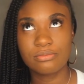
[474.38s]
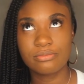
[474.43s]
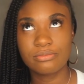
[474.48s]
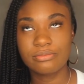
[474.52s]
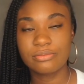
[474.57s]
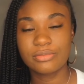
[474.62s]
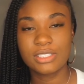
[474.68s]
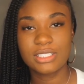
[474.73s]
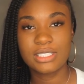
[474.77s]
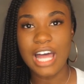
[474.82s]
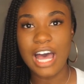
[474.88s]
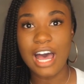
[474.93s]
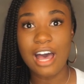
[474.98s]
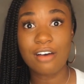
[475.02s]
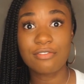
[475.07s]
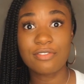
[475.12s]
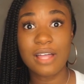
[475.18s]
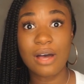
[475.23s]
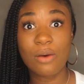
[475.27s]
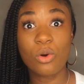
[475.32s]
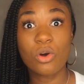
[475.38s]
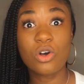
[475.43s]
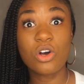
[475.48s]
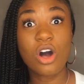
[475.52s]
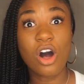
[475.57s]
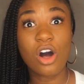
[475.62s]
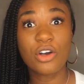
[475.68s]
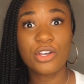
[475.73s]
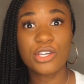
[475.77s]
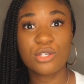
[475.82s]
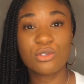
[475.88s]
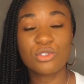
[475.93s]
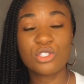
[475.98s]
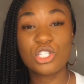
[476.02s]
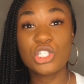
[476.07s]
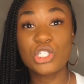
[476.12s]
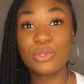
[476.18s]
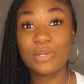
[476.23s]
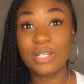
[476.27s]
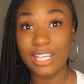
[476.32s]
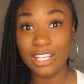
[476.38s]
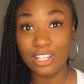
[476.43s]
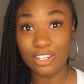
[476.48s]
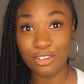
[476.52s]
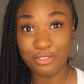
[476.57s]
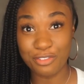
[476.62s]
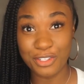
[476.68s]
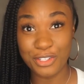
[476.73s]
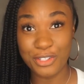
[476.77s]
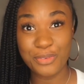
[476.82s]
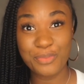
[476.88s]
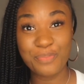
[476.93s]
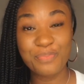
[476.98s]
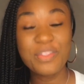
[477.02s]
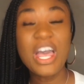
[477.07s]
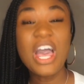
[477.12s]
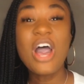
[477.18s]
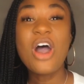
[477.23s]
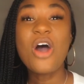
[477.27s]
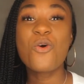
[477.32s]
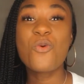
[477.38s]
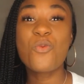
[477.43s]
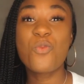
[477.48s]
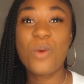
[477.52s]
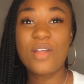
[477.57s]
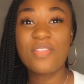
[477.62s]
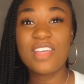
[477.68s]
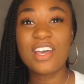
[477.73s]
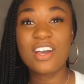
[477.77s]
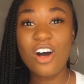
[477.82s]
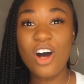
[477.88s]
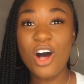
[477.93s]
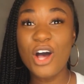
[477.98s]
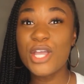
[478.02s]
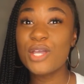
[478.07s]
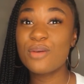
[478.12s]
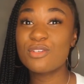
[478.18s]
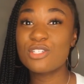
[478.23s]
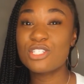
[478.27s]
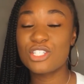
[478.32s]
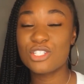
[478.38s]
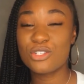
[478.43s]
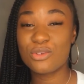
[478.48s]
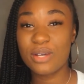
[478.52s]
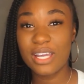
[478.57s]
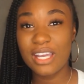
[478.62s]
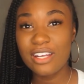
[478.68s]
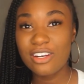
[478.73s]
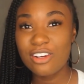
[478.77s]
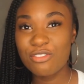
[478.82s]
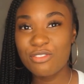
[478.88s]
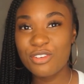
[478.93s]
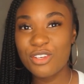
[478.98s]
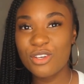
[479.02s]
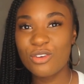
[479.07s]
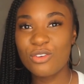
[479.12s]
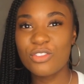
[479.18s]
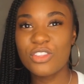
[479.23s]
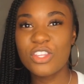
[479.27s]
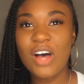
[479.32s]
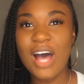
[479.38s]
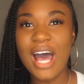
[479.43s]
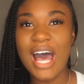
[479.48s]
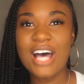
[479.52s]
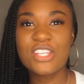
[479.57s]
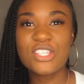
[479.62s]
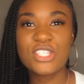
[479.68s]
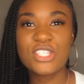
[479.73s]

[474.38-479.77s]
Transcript: staff that will call you to do an interview. When they call you in to do an interview, they'll ask